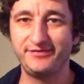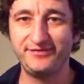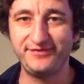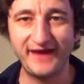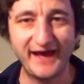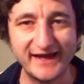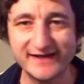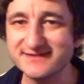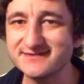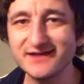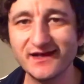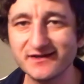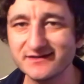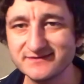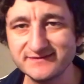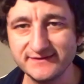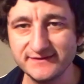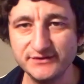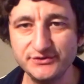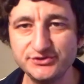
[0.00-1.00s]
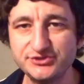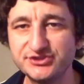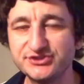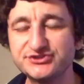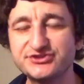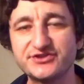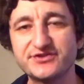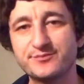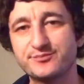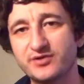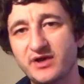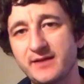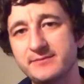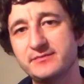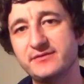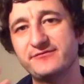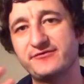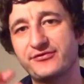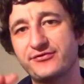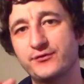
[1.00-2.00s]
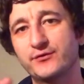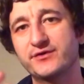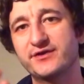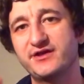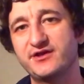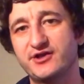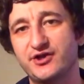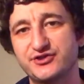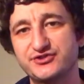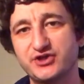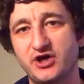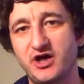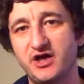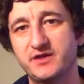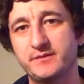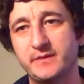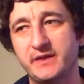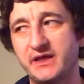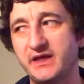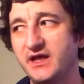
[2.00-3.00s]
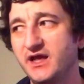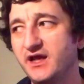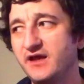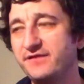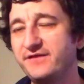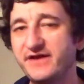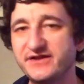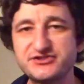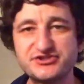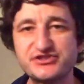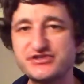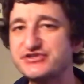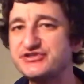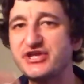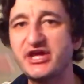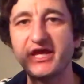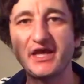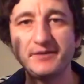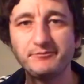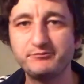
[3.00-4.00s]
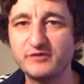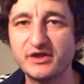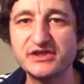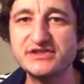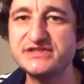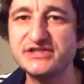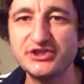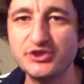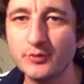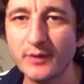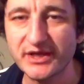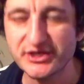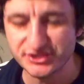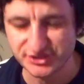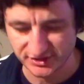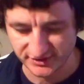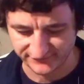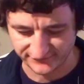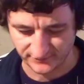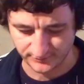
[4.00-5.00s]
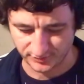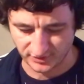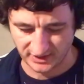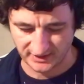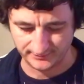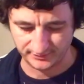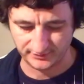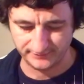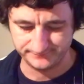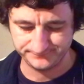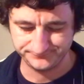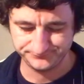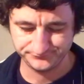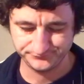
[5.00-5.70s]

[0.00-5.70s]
That is not a solution to the problem of authority and autonomy. That's just a continuation of the problem.